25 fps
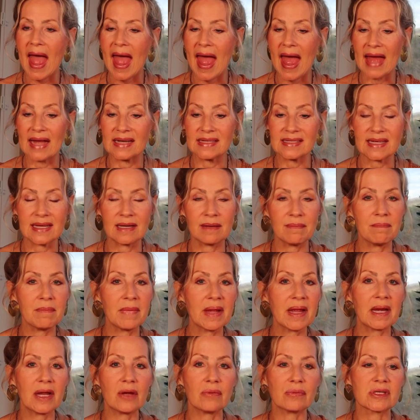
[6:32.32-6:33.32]
and in
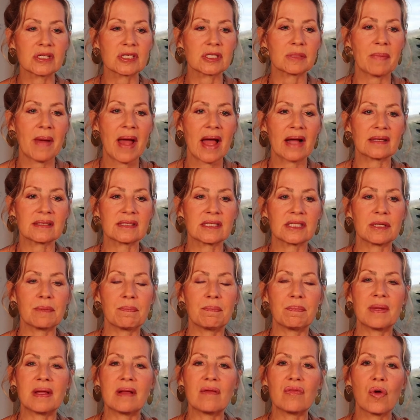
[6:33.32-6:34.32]
many respects
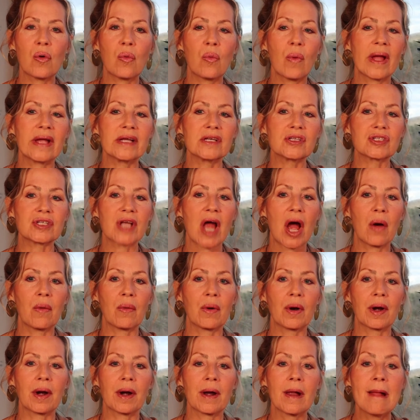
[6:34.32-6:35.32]
to be the way
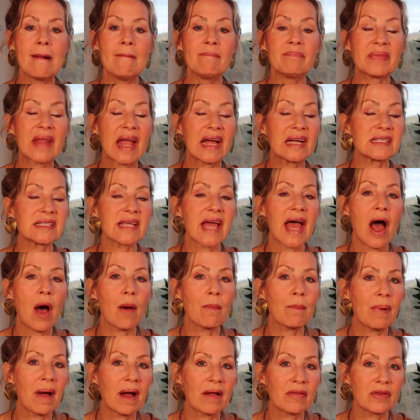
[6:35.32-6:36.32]
shower and to
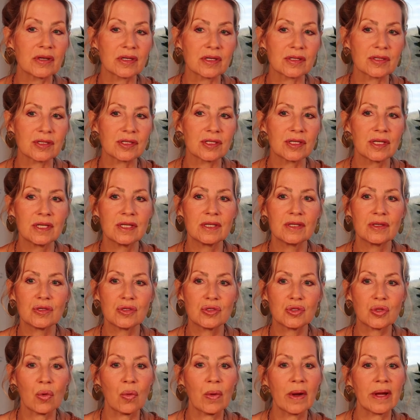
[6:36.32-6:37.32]
help others
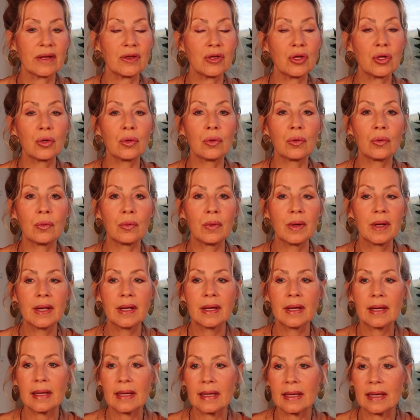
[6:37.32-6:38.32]
join you
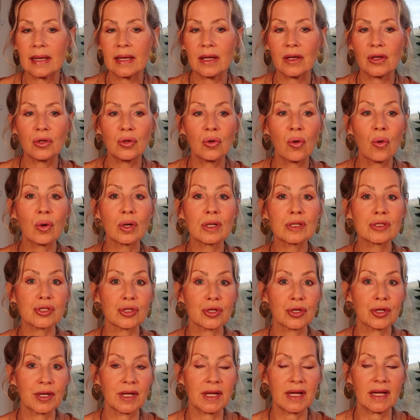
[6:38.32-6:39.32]
in your
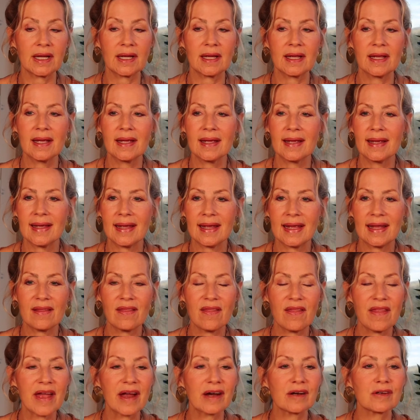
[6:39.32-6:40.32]
journey,
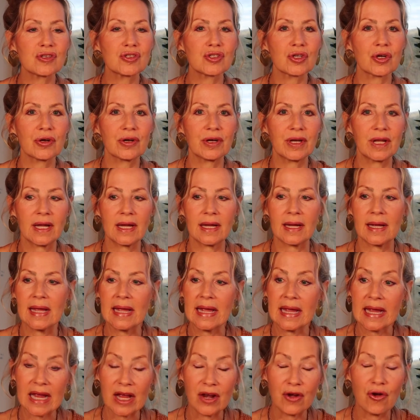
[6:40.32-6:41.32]
in their
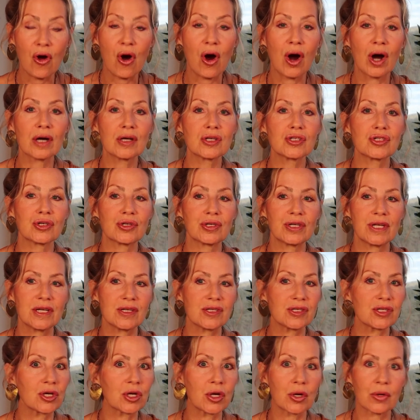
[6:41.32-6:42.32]
journey, in our journey
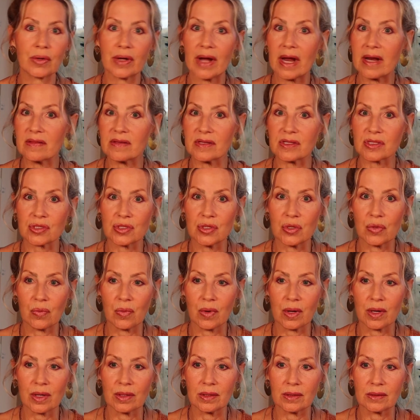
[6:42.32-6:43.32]
to create this new
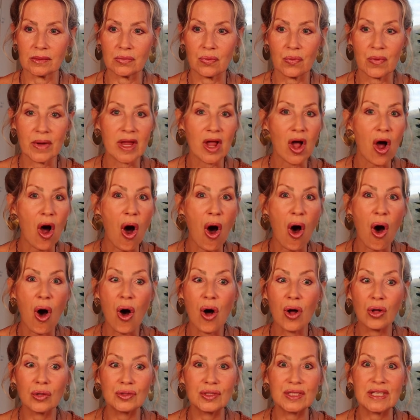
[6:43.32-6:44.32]
world. We
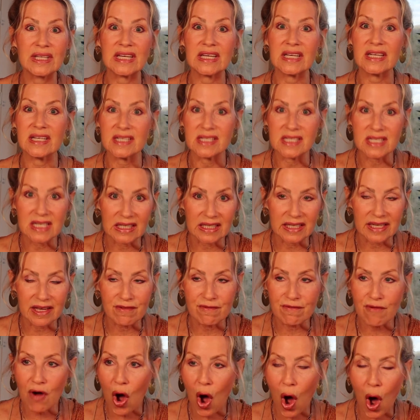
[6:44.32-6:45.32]
all need to
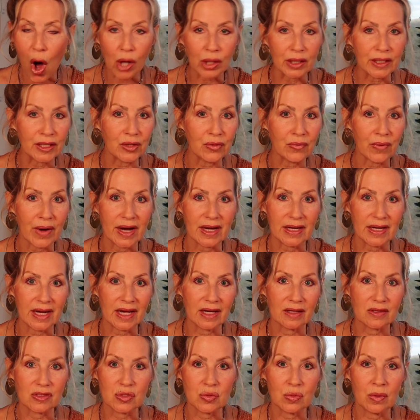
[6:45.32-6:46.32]
live all in right
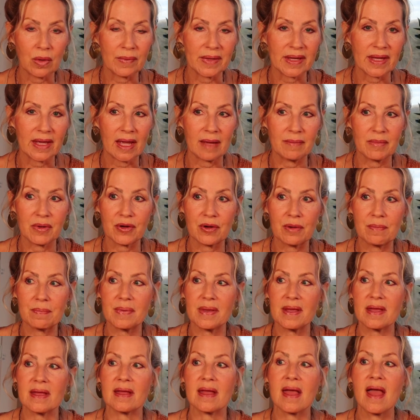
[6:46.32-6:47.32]
now to what we came here to
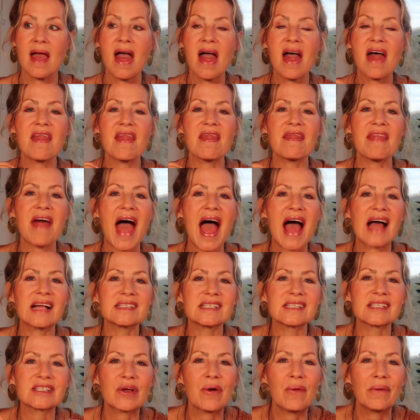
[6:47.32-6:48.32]
be.
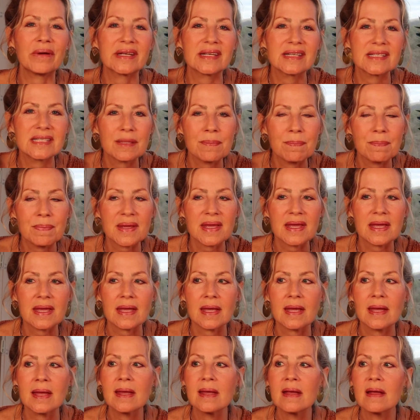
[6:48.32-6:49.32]
That's going to
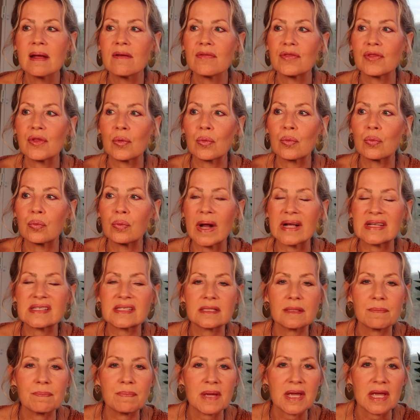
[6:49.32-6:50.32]
be the
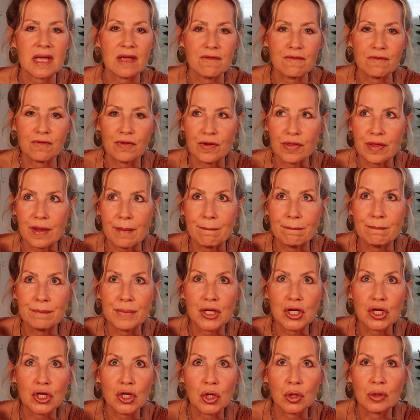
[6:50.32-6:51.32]
recipe for the
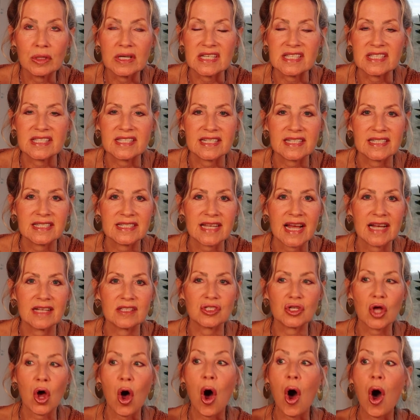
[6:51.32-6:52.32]
purest
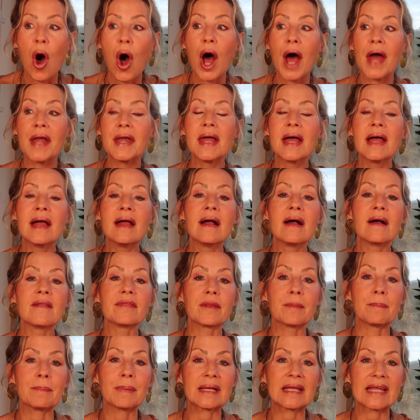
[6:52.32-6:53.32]
success on
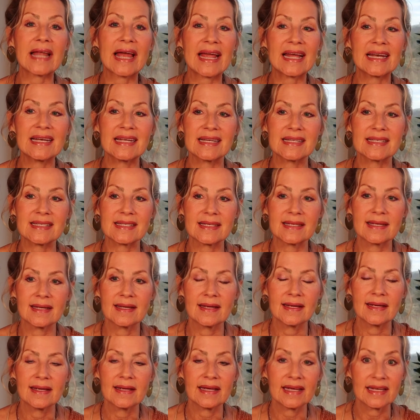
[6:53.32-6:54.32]
the planet.
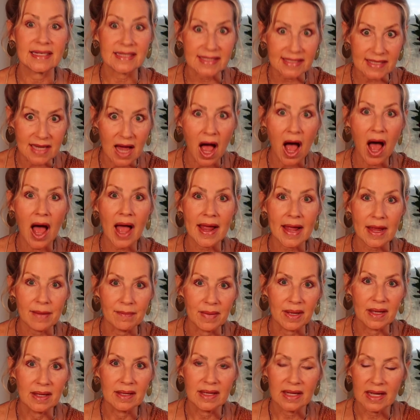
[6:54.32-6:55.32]
It's time.
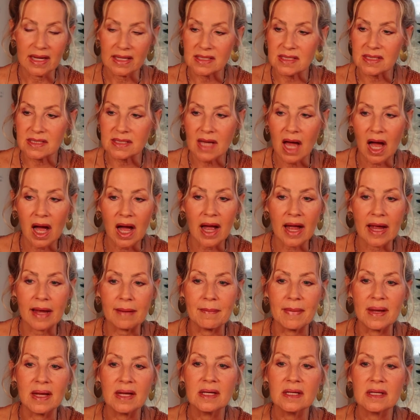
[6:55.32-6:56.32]
It's
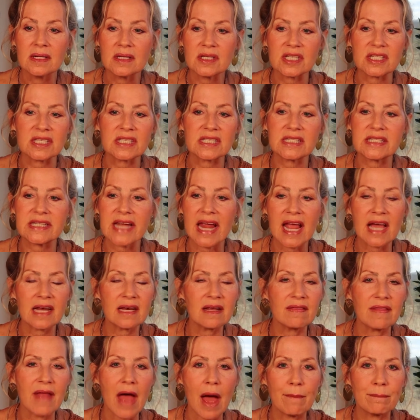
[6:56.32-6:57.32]
time to stand
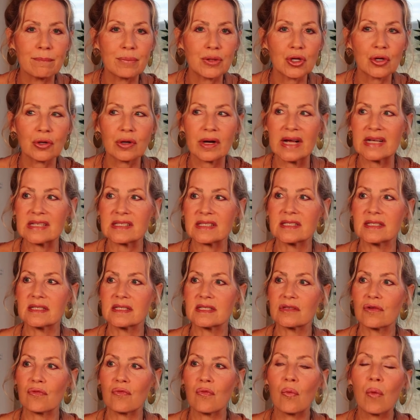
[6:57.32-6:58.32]
in that pure
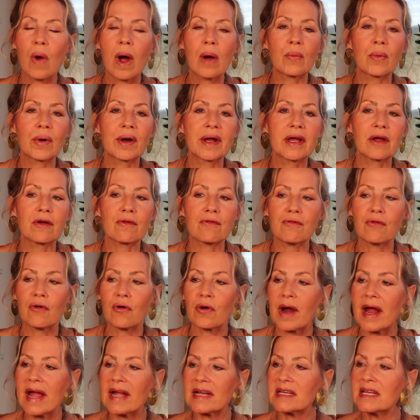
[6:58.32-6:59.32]
essence of what we're here
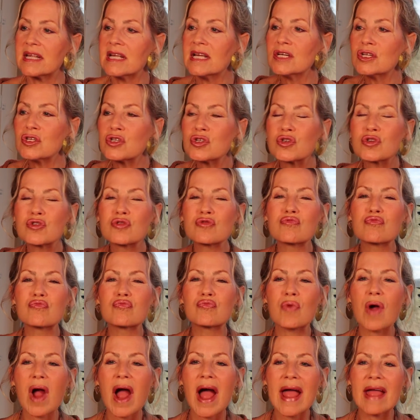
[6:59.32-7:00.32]
for and
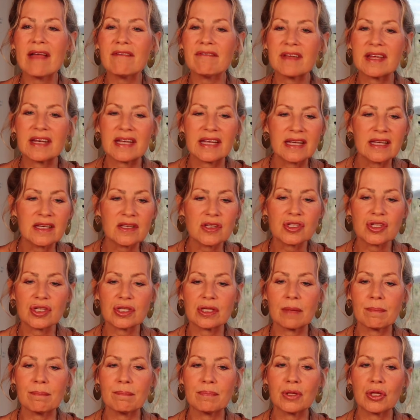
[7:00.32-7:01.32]
drive it into
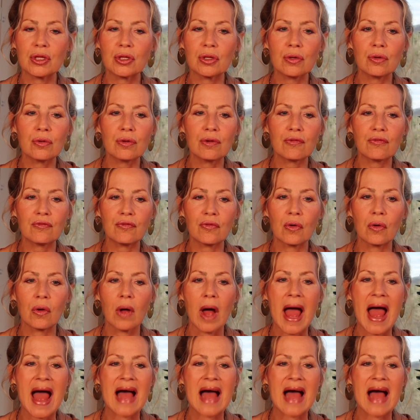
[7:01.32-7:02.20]
the beautiful